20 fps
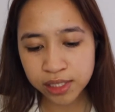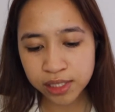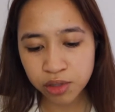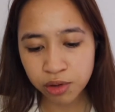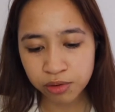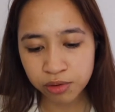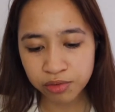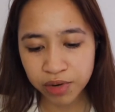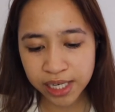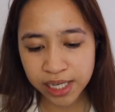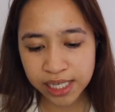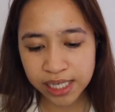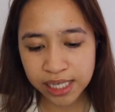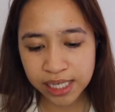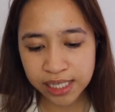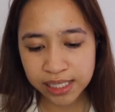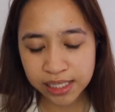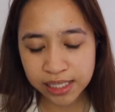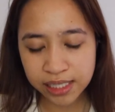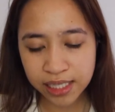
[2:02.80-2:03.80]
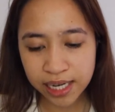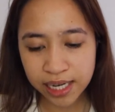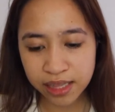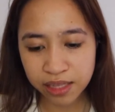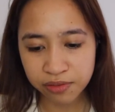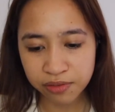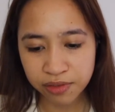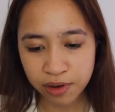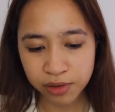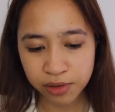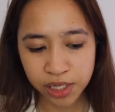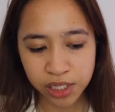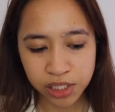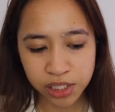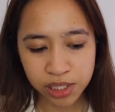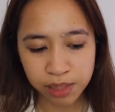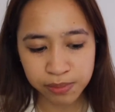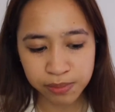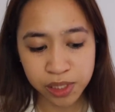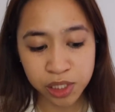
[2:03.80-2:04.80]
already inside the
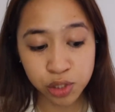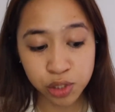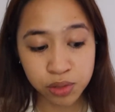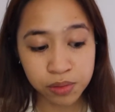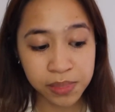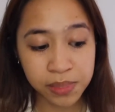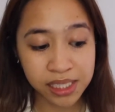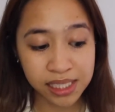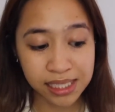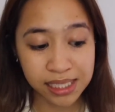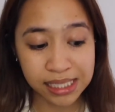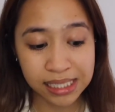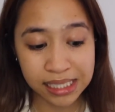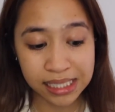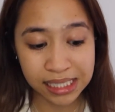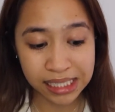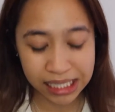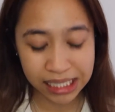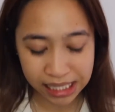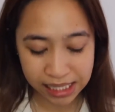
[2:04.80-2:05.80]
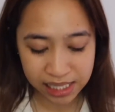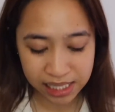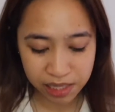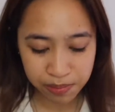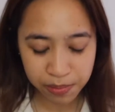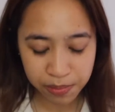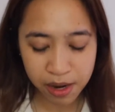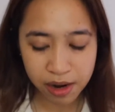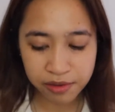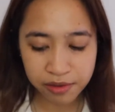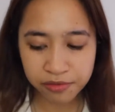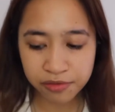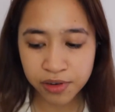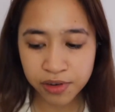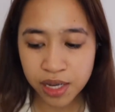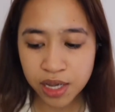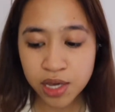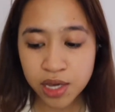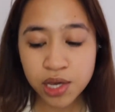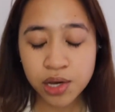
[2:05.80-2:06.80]
foundation, I'm assuming, is the daily puff,
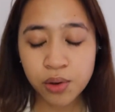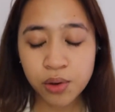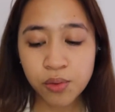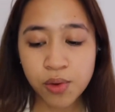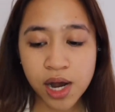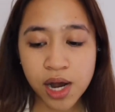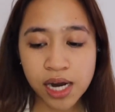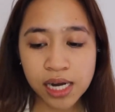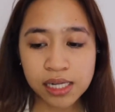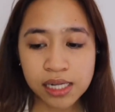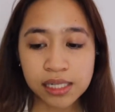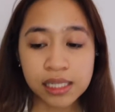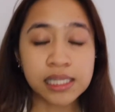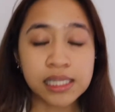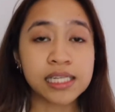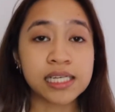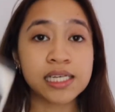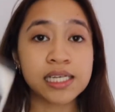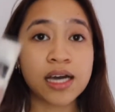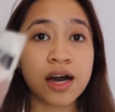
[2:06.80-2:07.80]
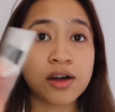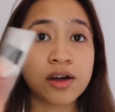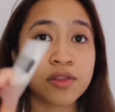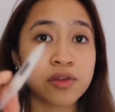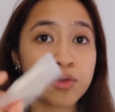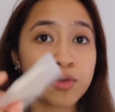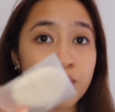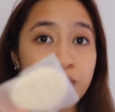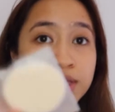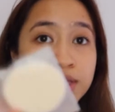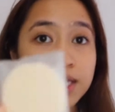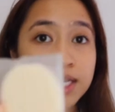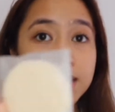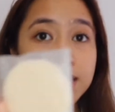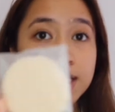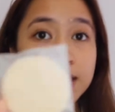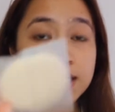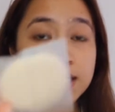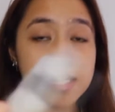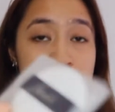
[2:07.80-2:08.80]
while the other one that
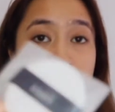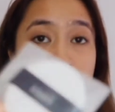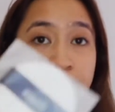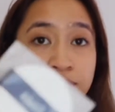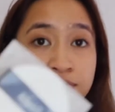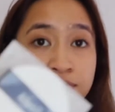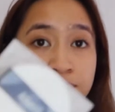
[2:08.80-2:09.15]
they give,